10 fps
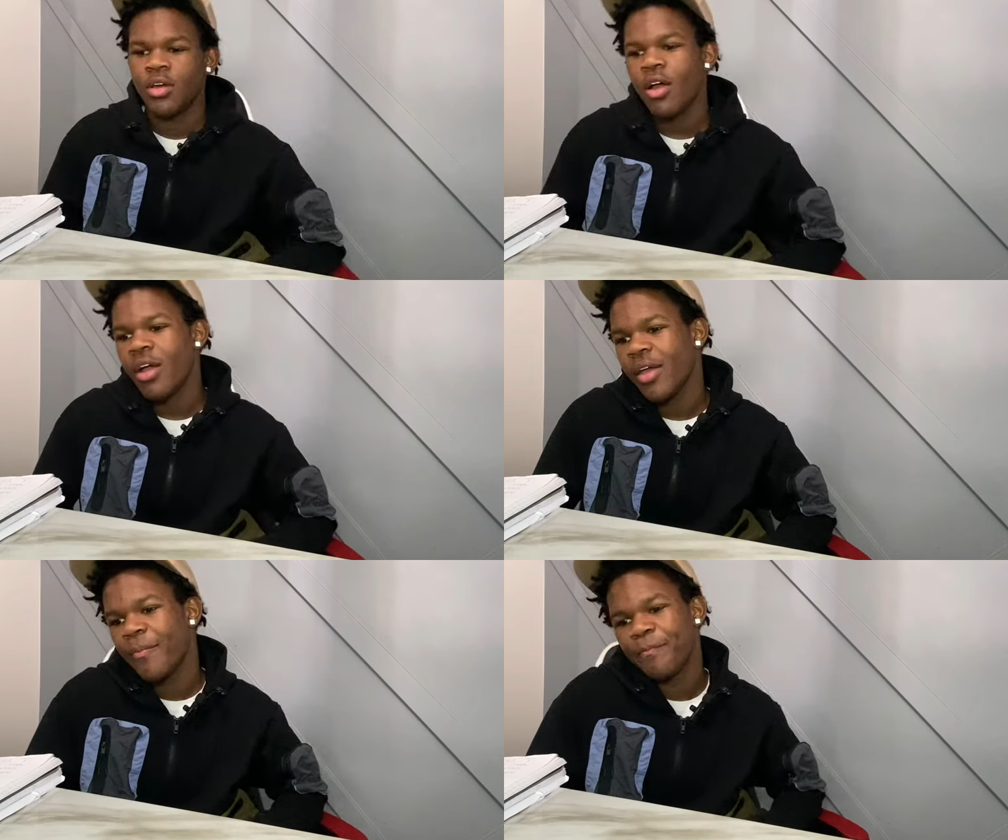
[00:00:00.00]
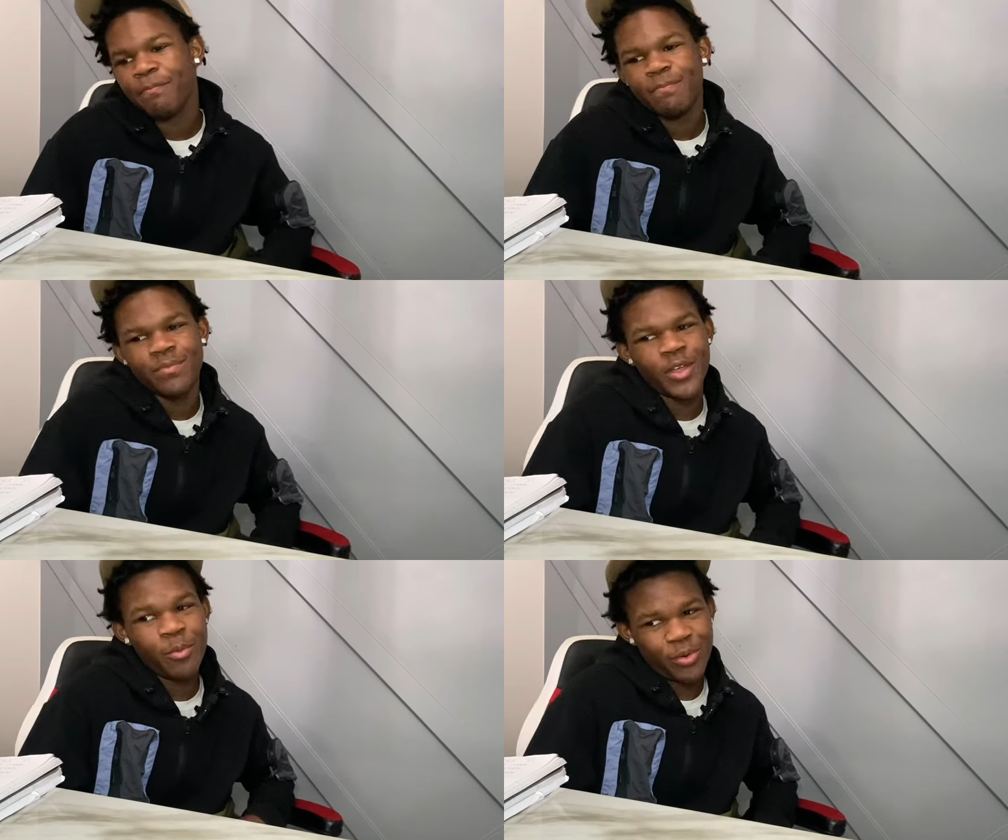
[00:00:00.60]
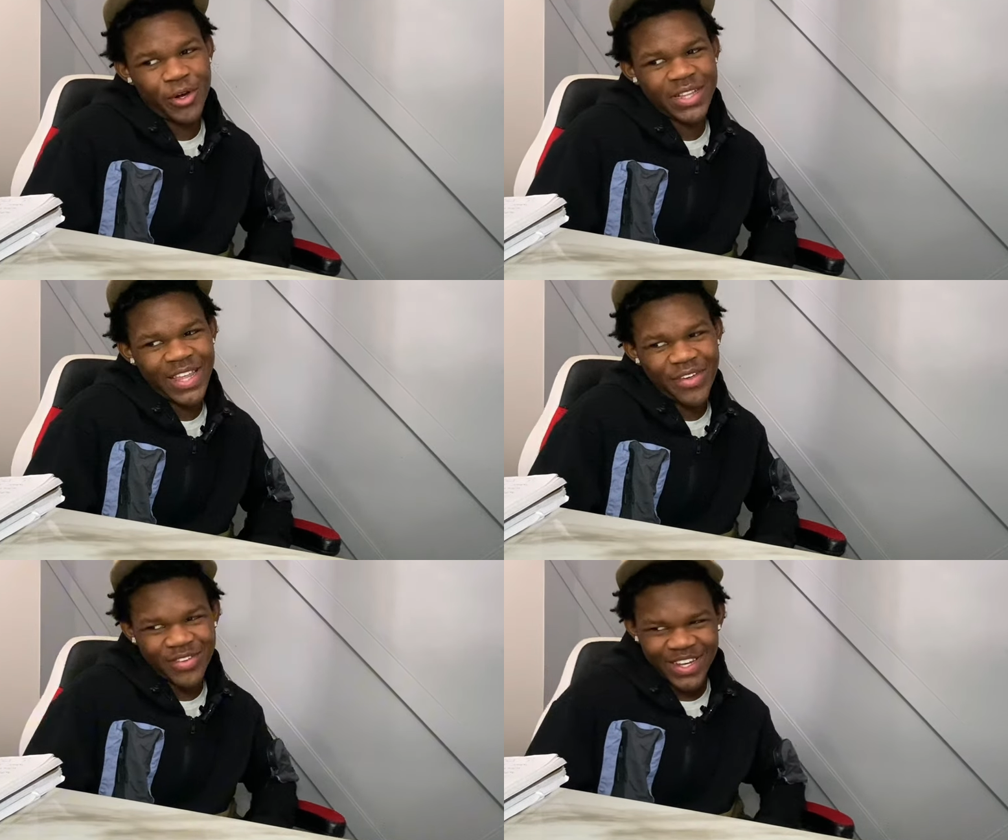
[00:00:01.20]
All right, number
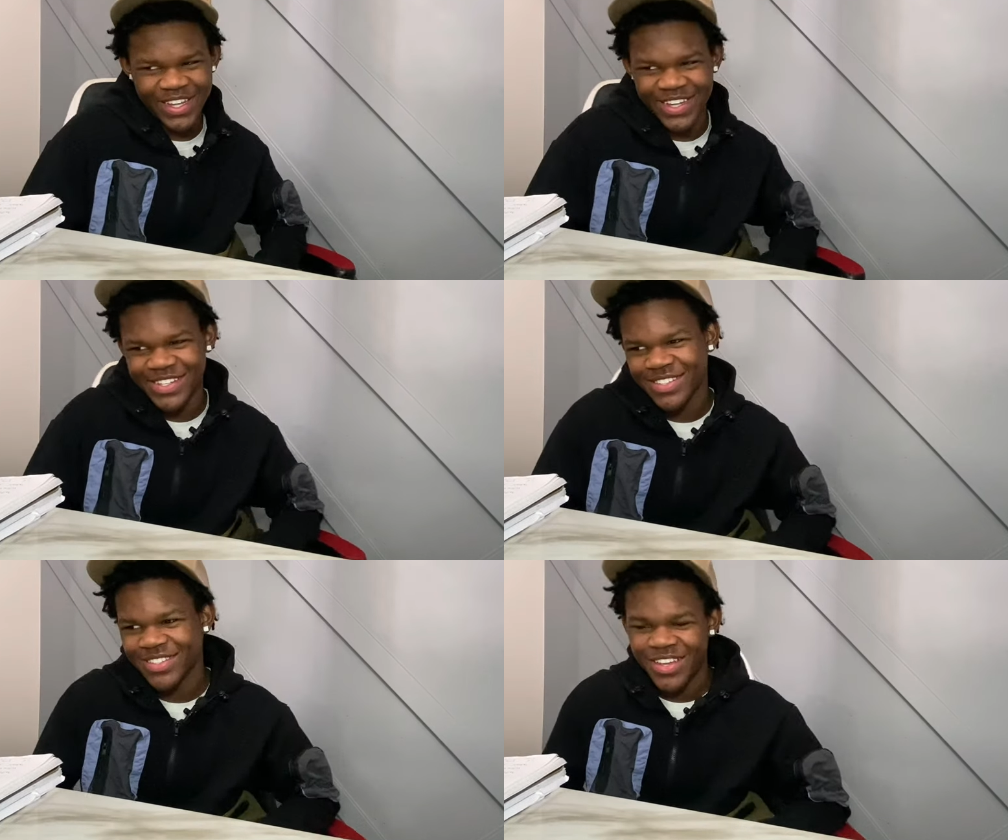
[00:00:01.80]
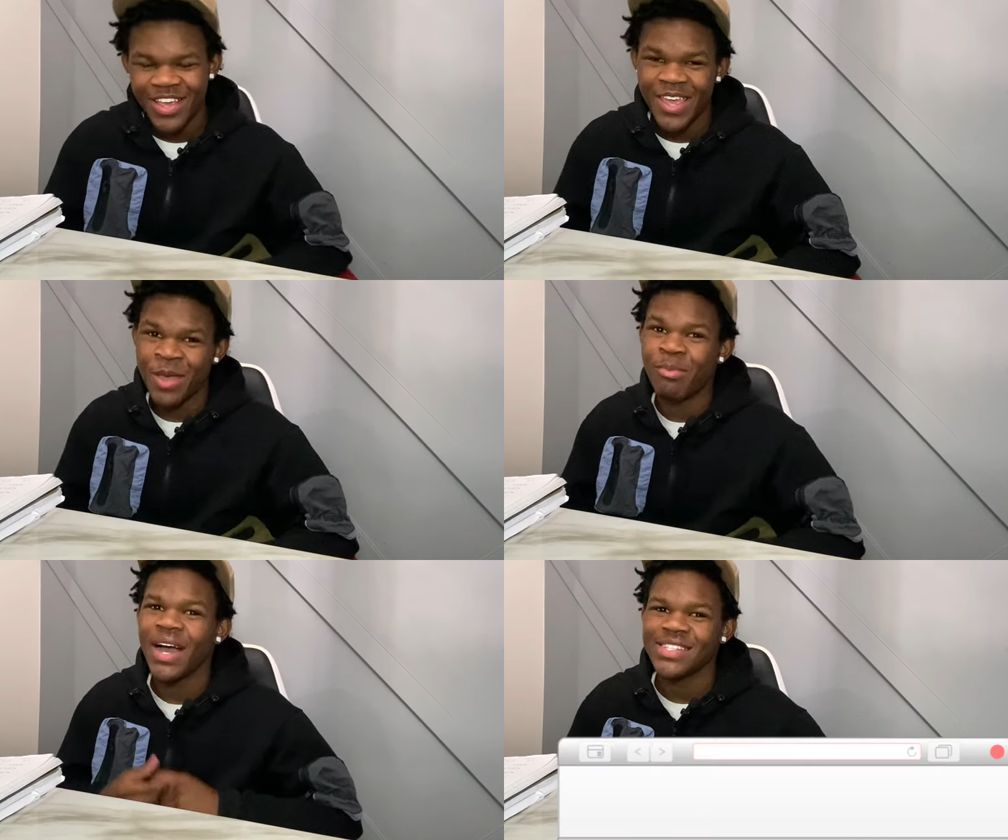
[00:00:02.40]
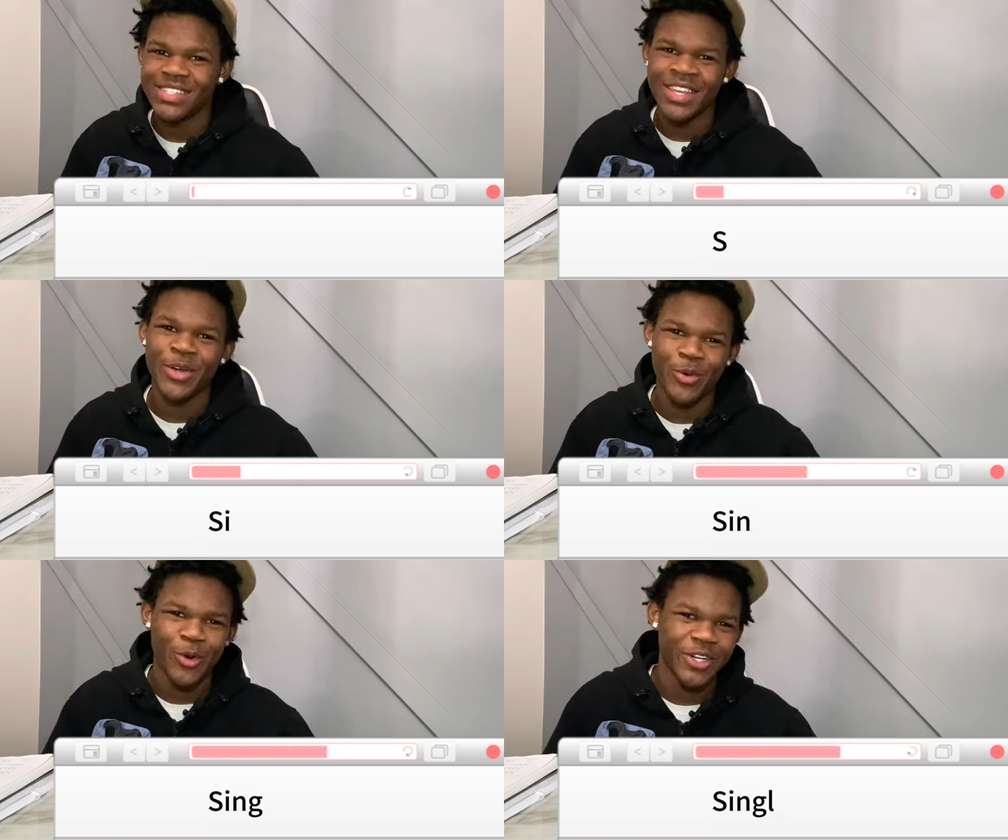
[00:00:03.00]
11 is, am I
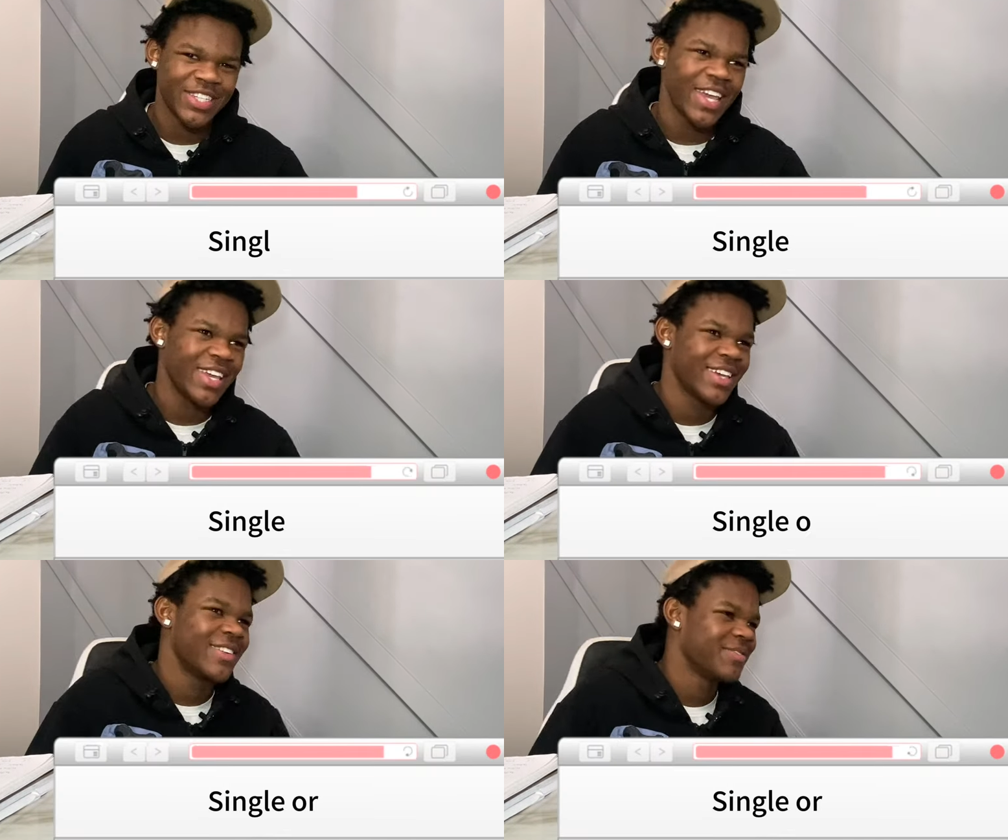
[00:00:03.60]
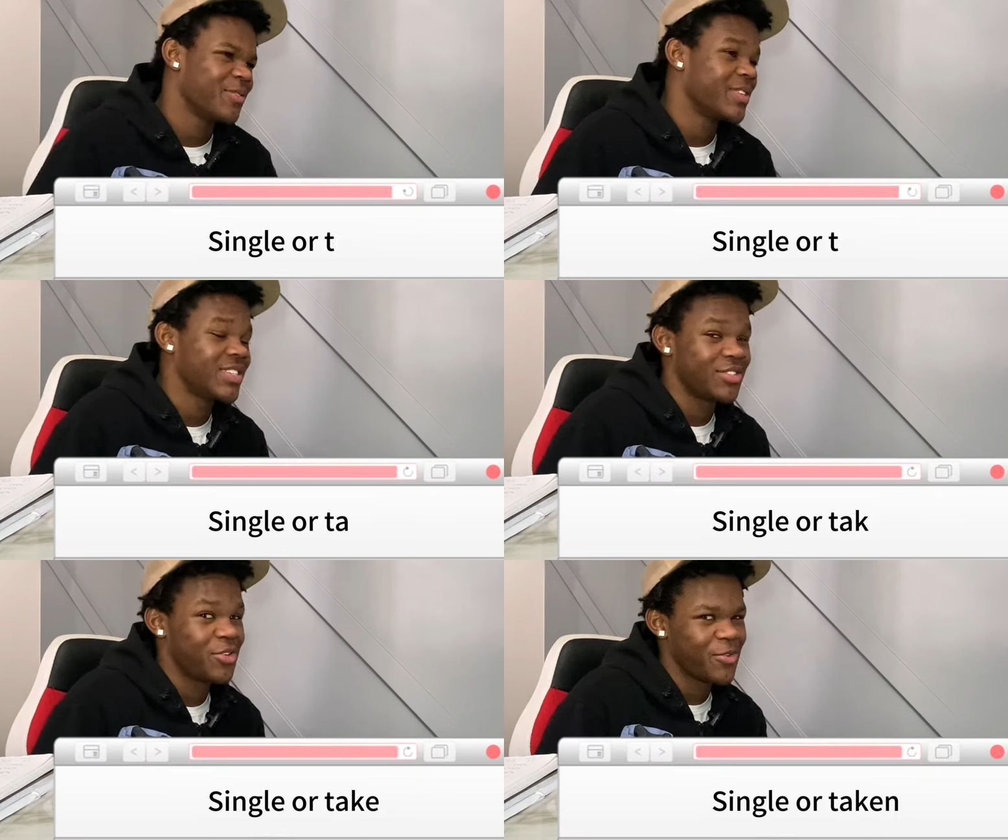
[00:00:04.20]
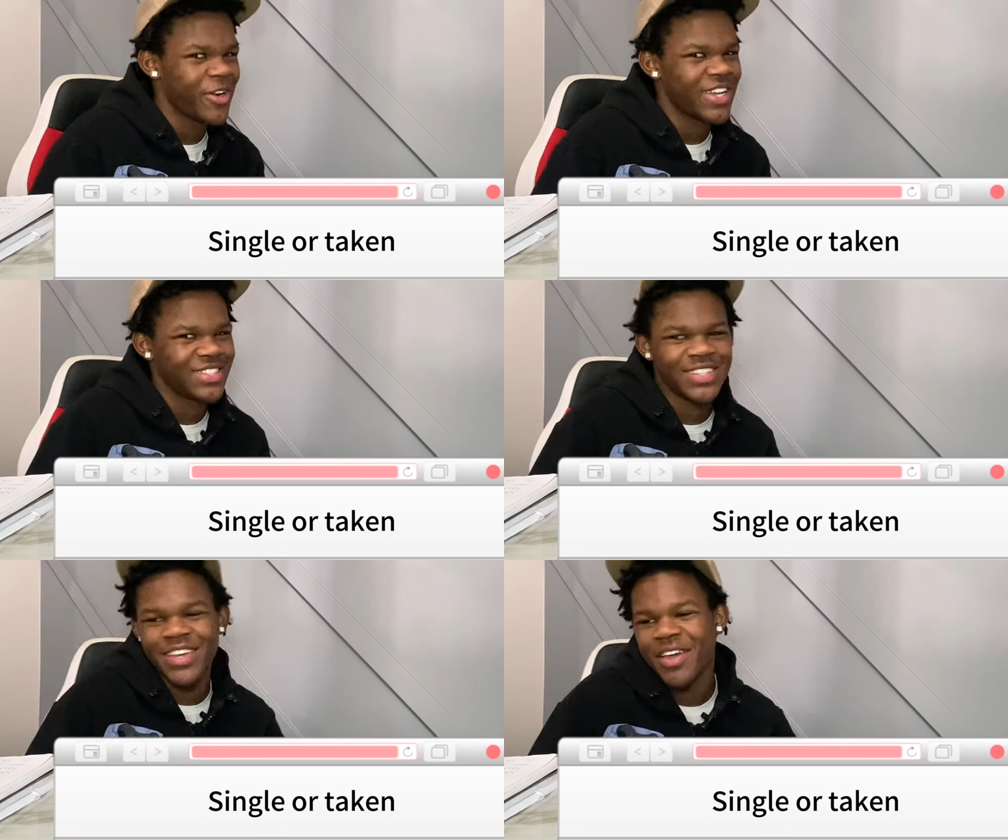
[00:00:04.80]
single or taken? Which is
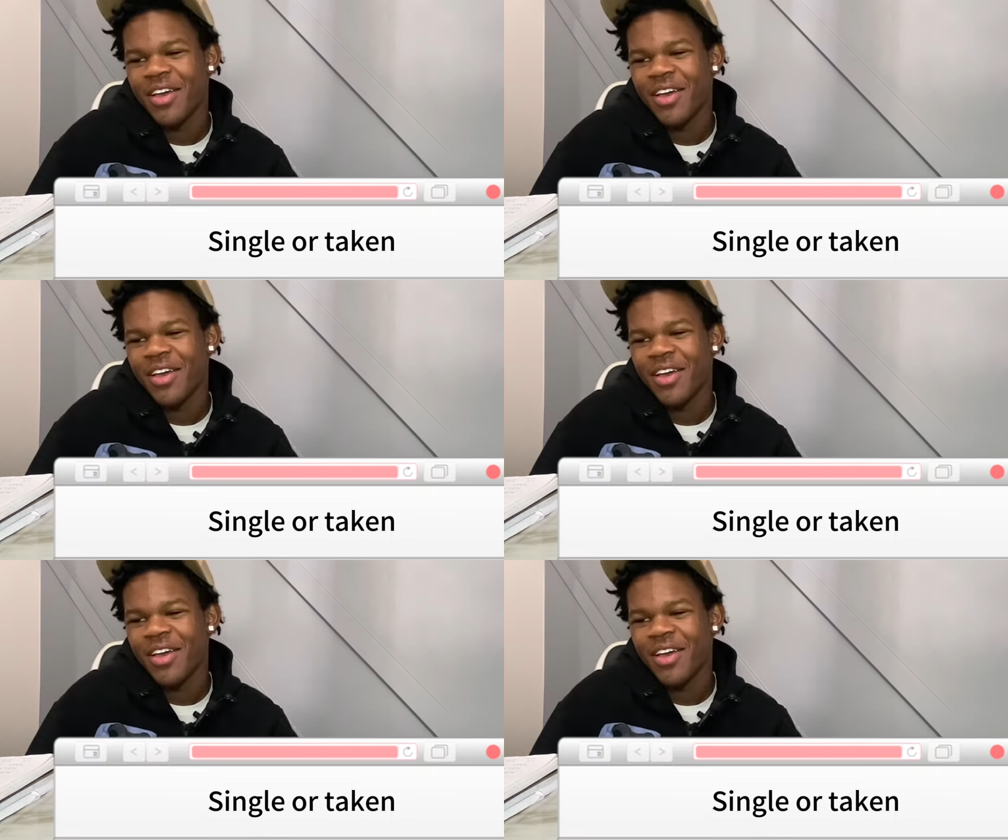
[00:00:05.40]
crazy.